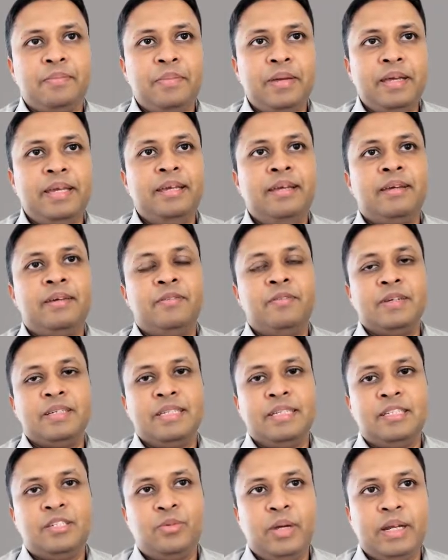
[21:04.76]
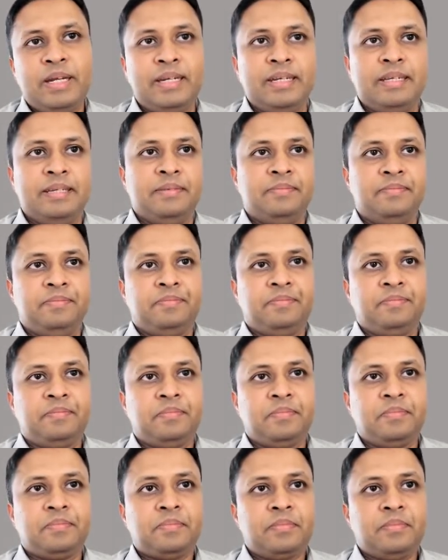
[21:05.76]
B, which is 20.
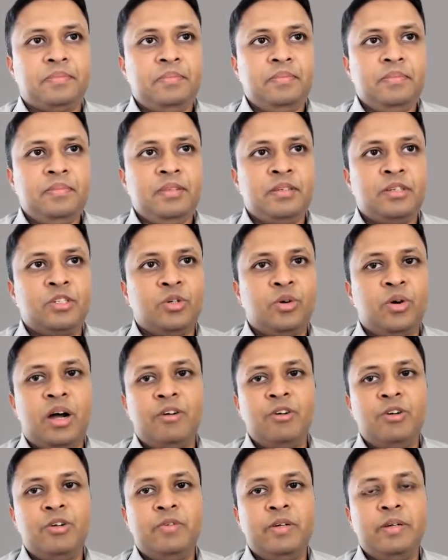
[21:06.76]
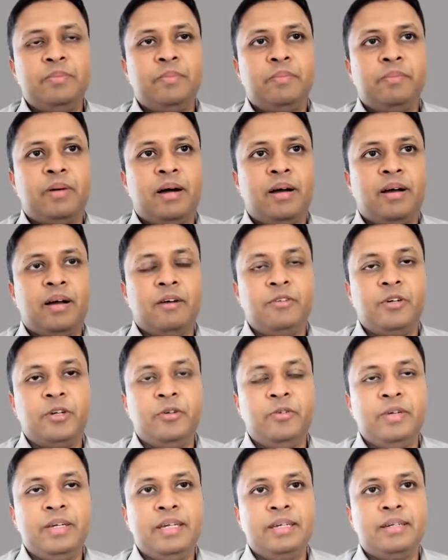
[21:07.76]
So how do we
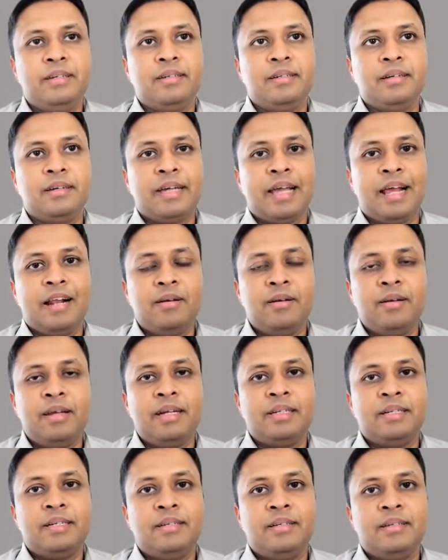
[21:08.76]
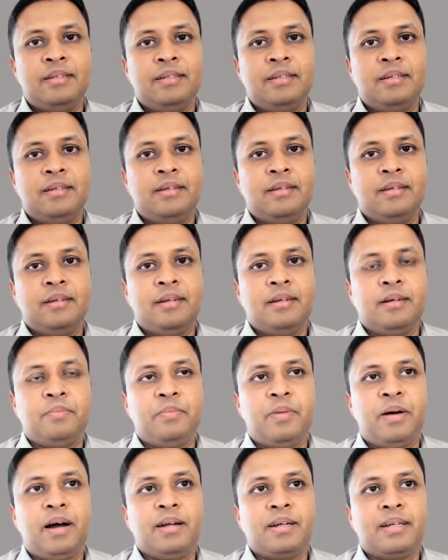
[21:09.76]
calculate
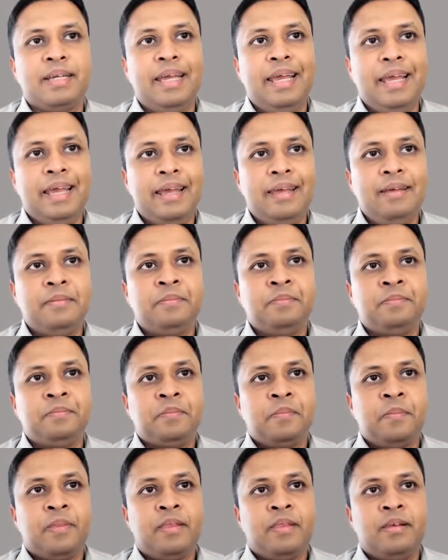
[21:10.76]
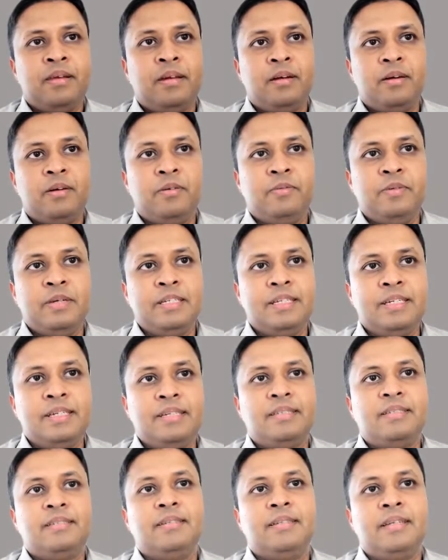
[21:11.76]
part A, which
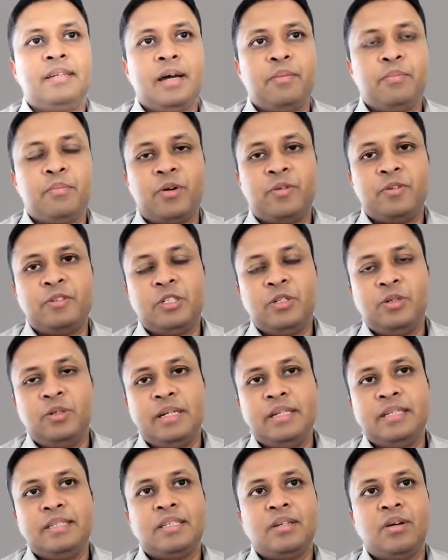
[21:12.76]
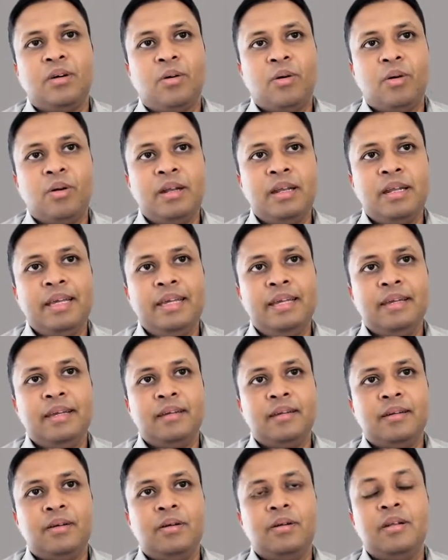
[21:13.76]
is the number of students
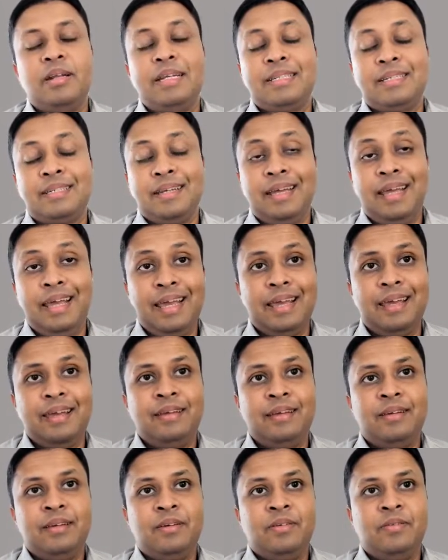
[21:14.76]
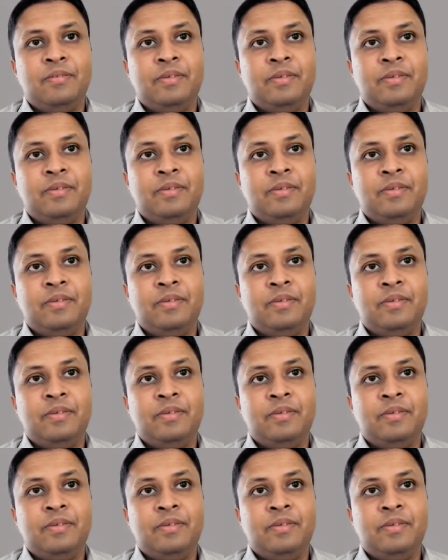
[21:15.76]
only on list A?